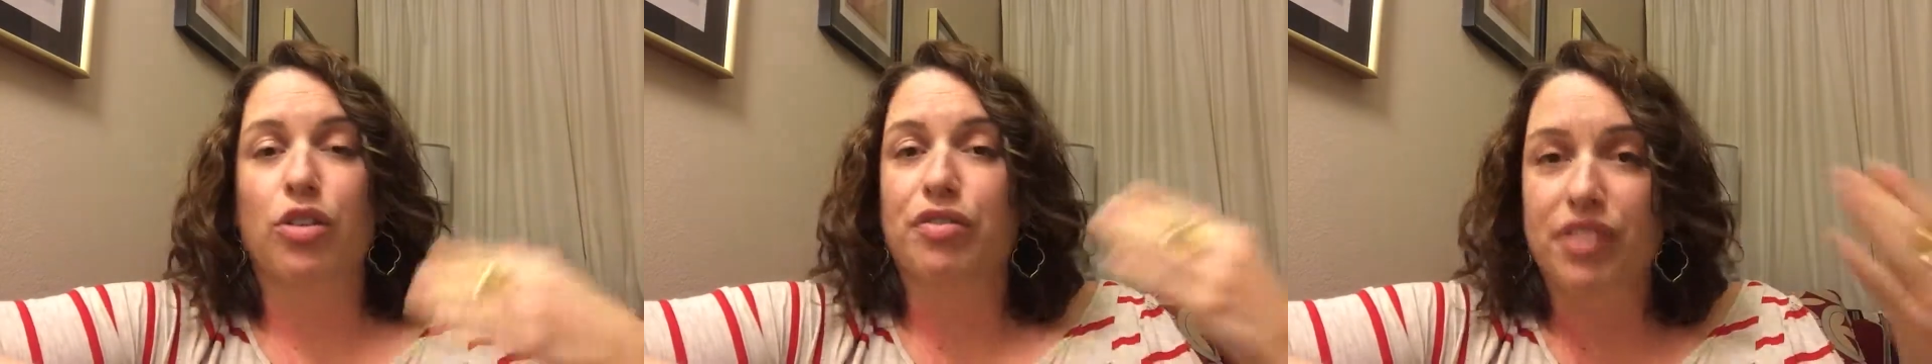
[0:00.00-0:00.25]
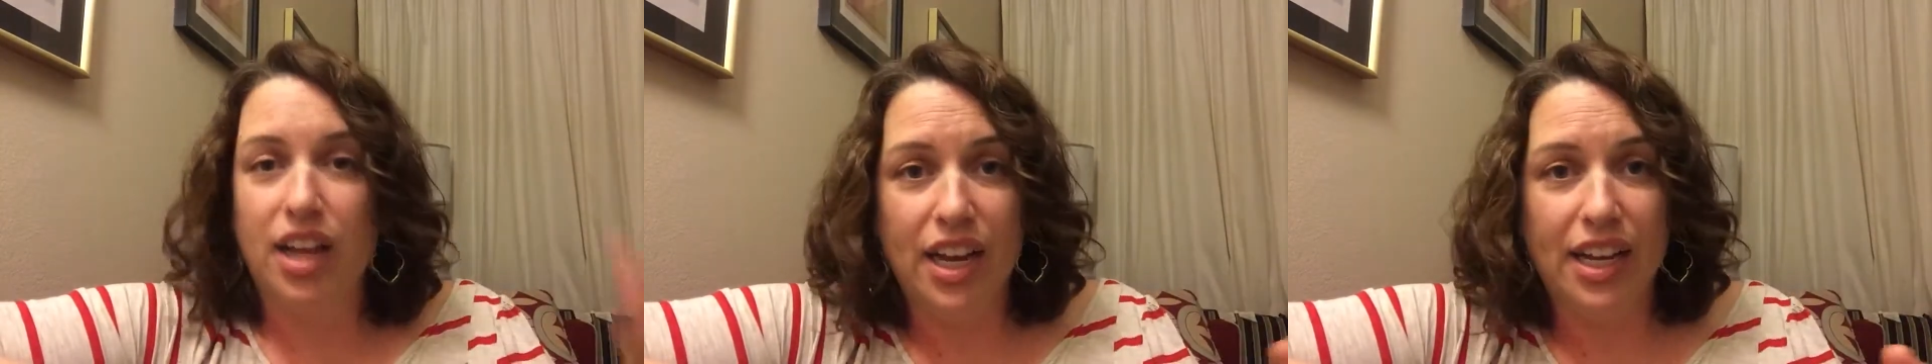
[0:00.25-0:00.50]
or
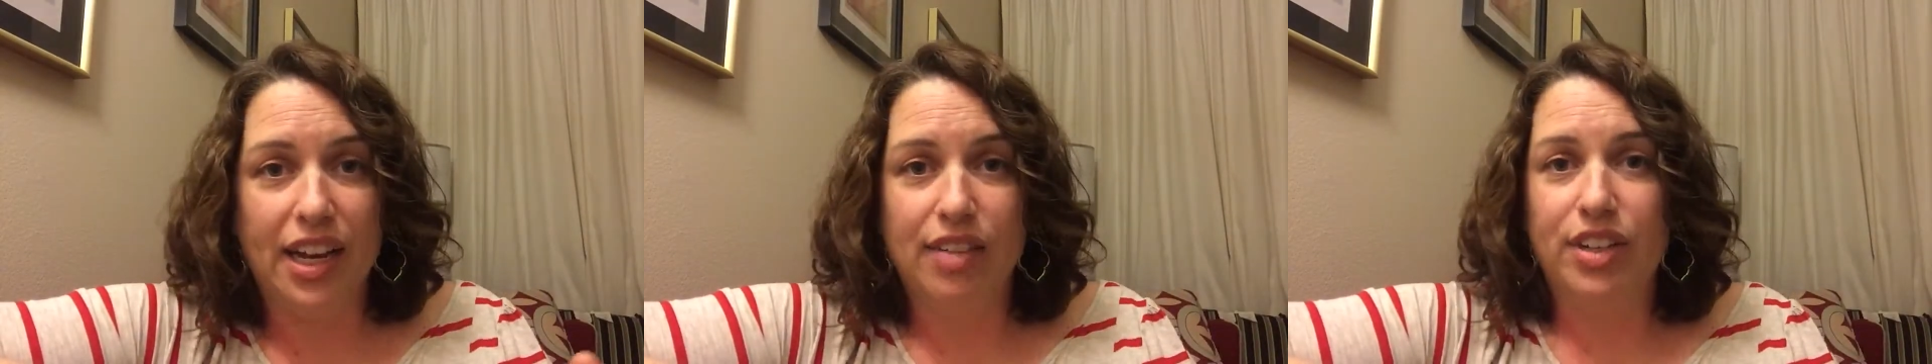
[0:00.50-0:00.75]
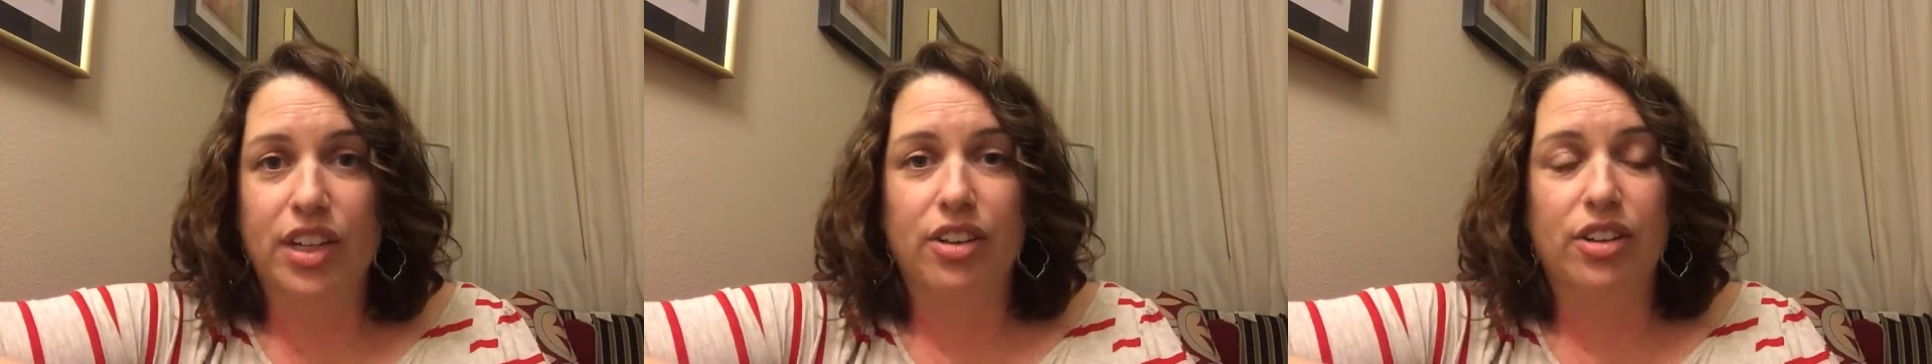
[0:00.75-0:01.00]
flying
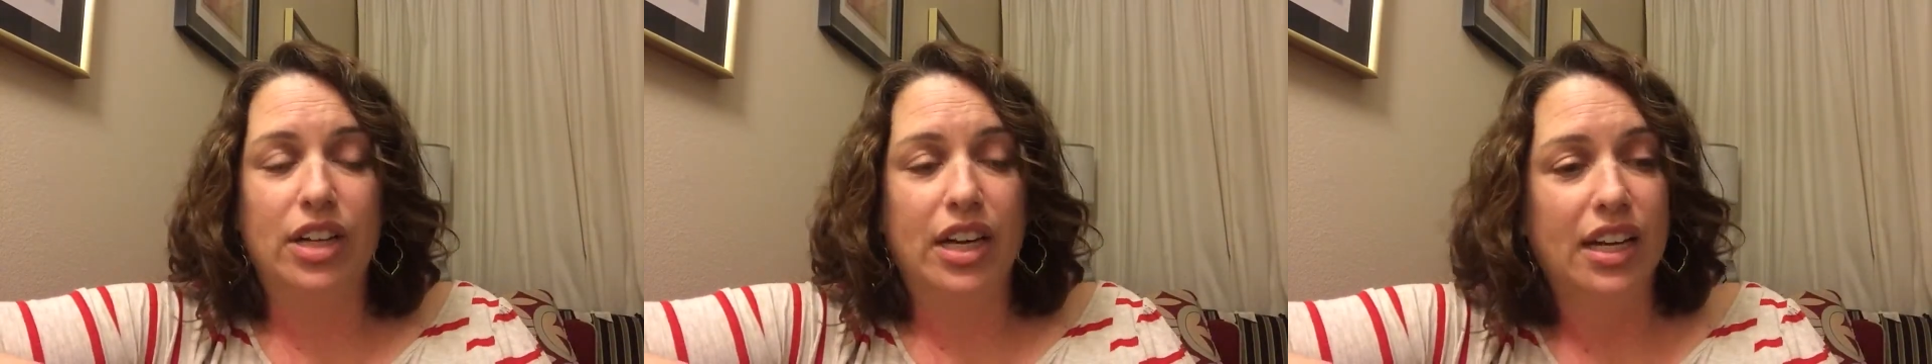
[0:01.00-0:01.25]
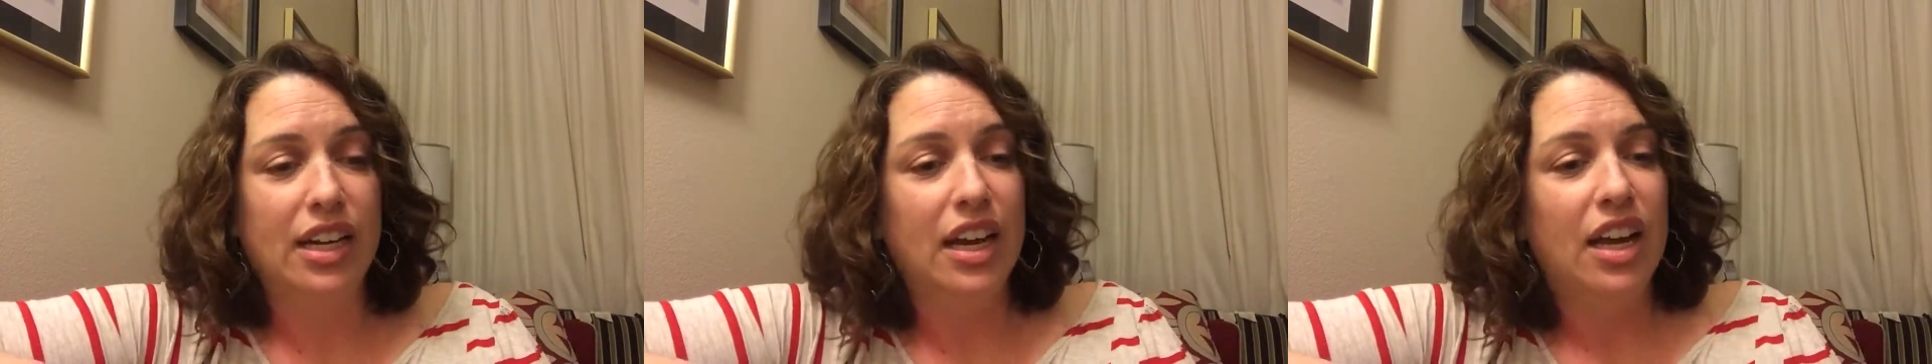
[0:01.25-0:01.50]
every other
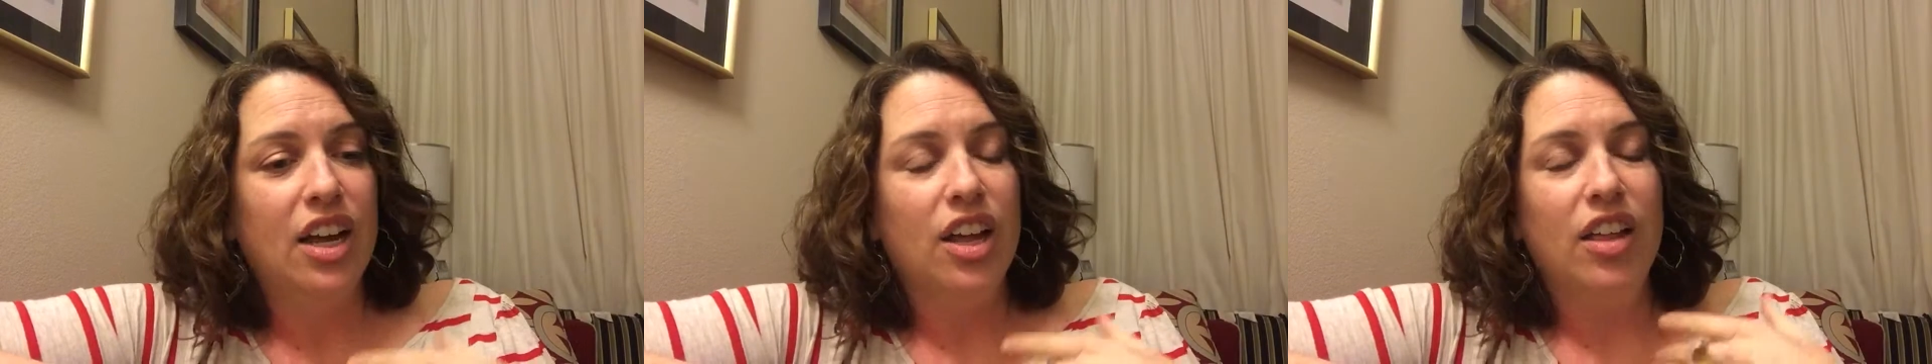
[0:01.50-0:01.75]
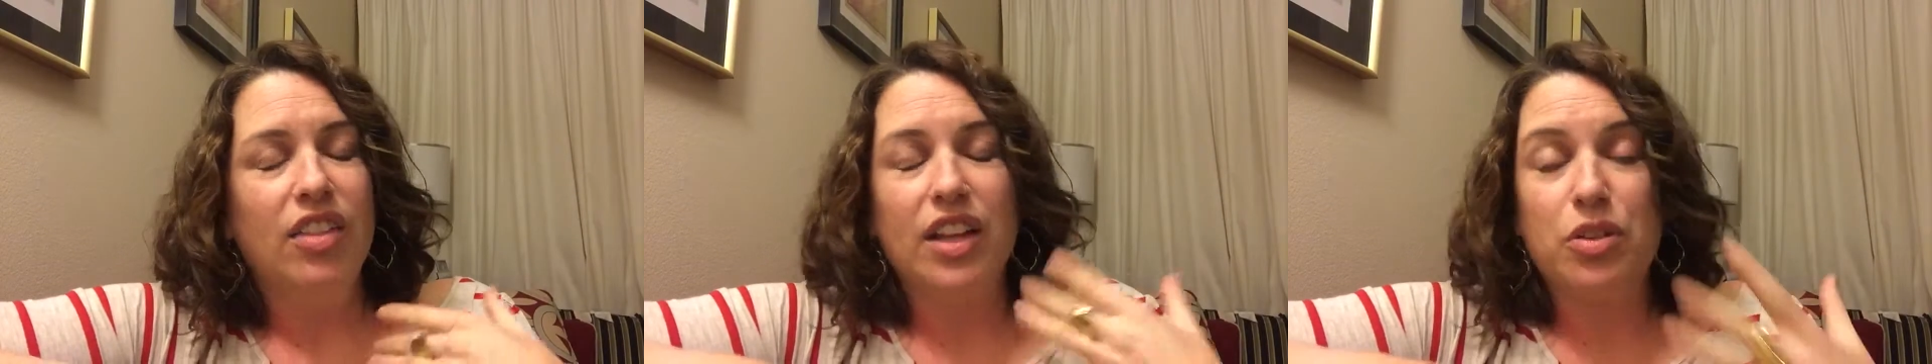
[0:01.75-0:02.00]
day,
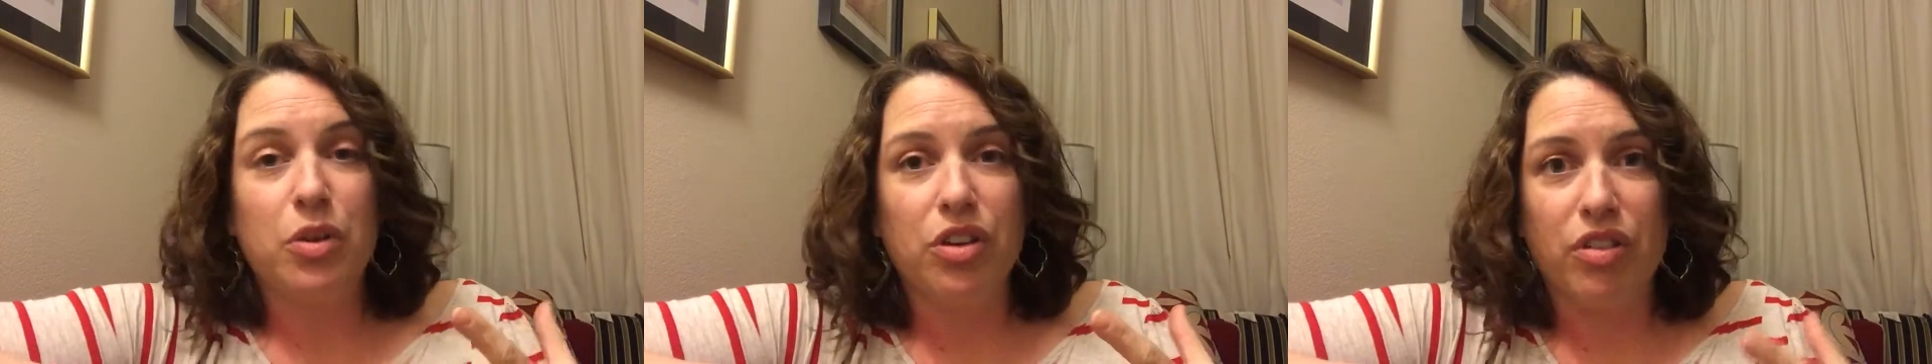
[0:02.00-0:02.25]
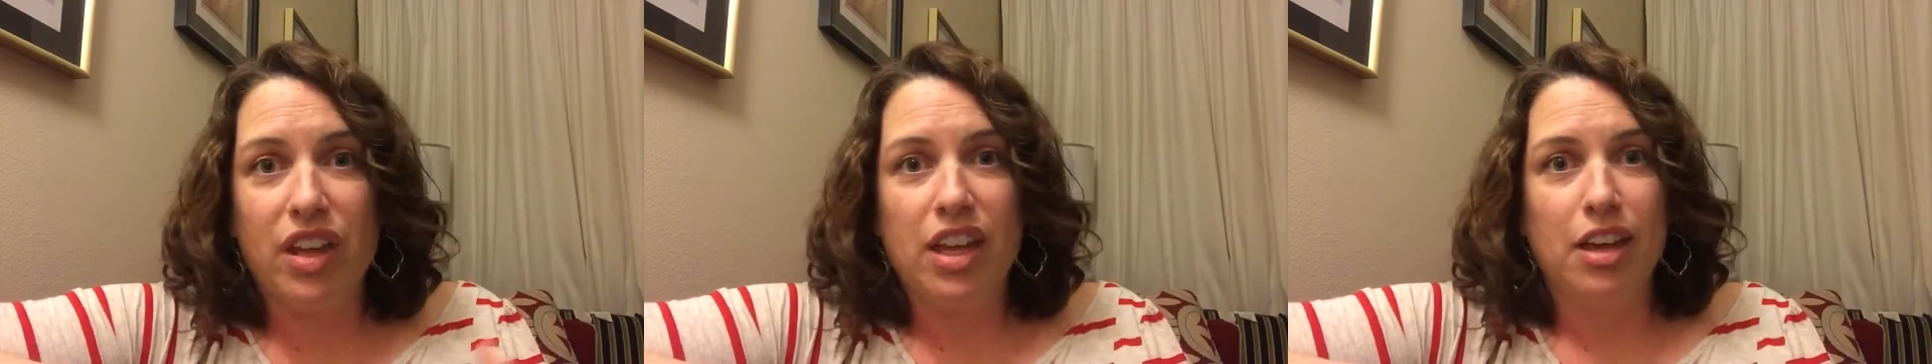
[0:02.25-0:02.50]
that's what
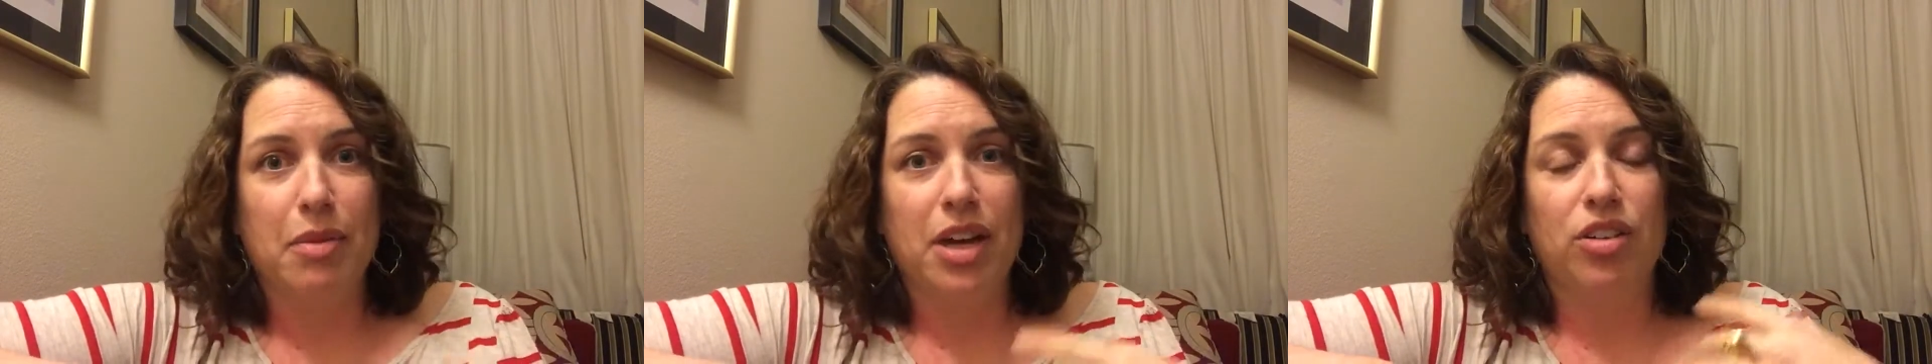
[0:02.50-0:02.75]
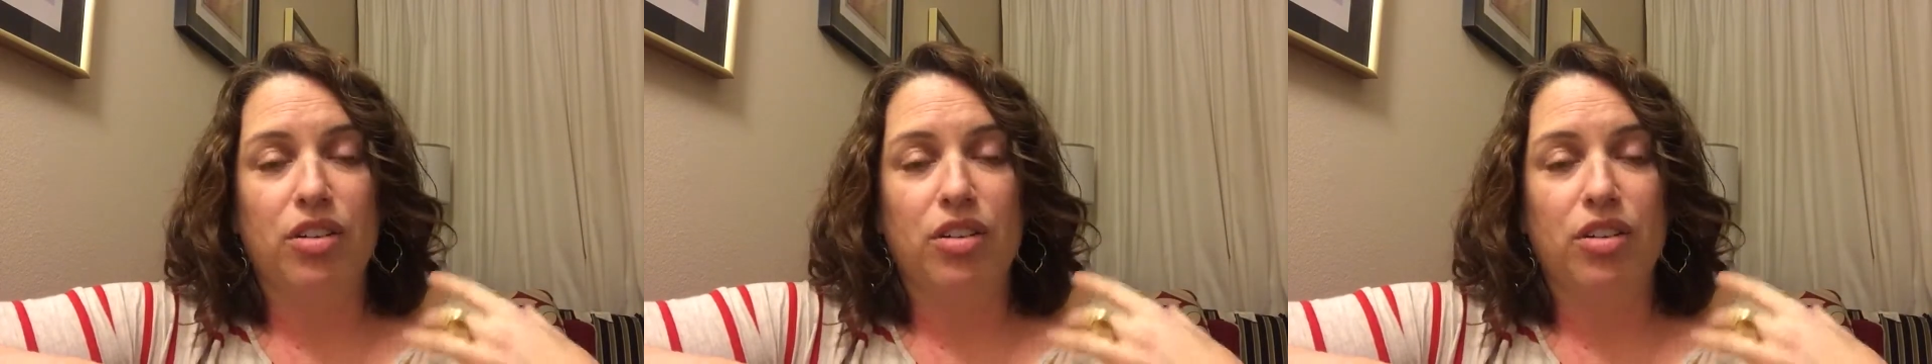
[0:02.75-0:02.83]
you're thinking about.